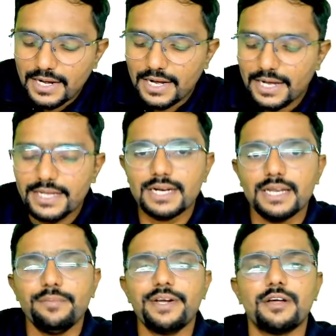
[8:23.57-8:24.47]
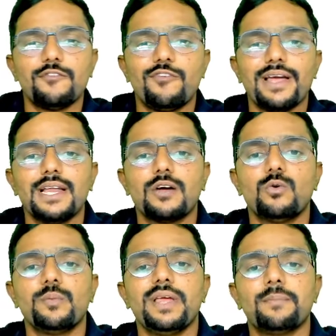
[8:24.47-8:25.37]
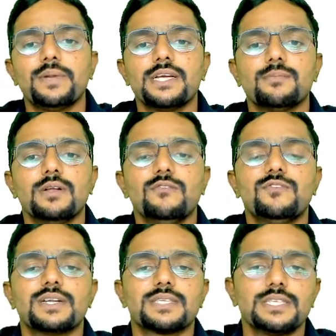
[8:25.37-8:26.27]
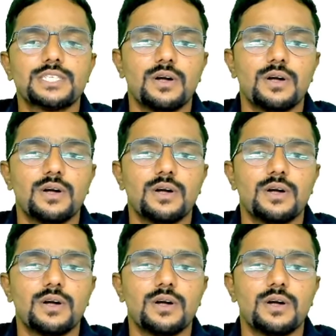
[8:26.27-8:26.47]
Higher limit of 5 lakh would be applicable for such